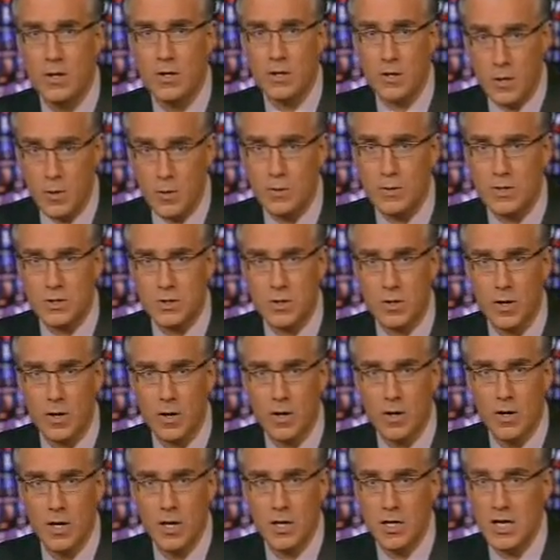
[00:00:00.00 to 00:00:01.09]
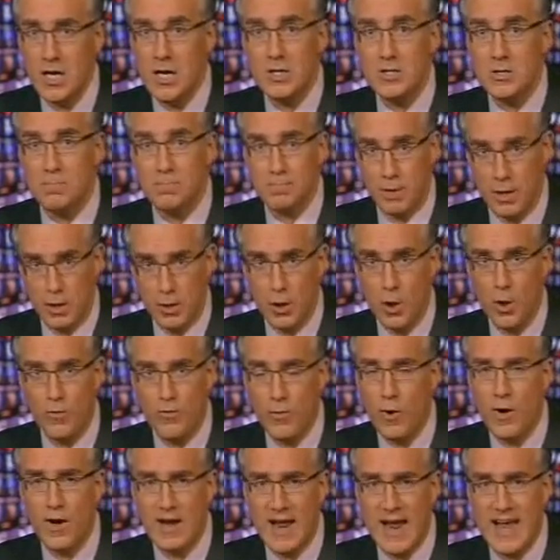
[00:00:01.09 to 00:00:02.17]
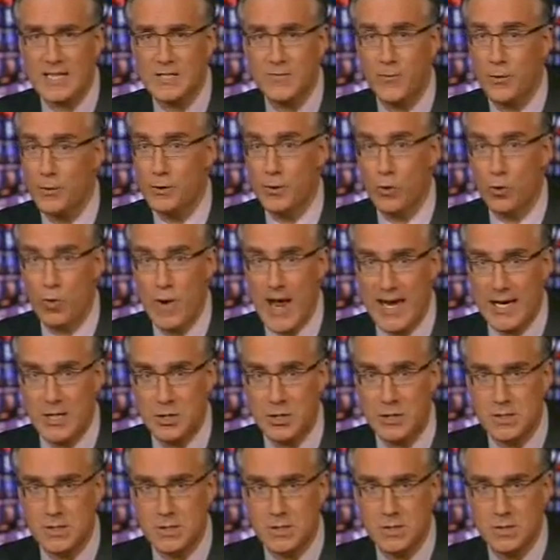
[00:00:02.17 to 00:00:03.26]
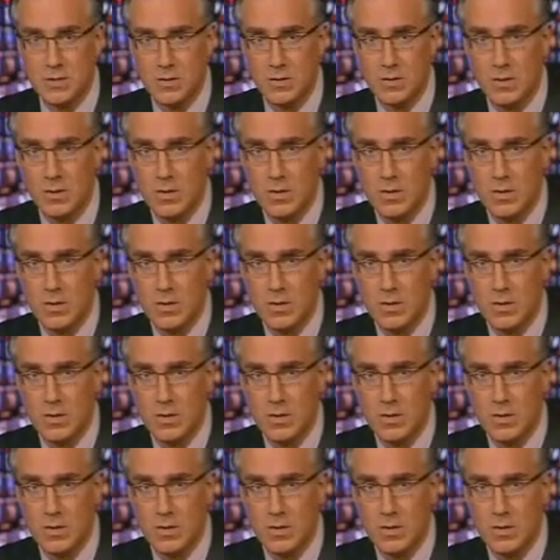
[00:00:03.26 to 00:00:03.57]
you, sir, need to pull over and ask for directions.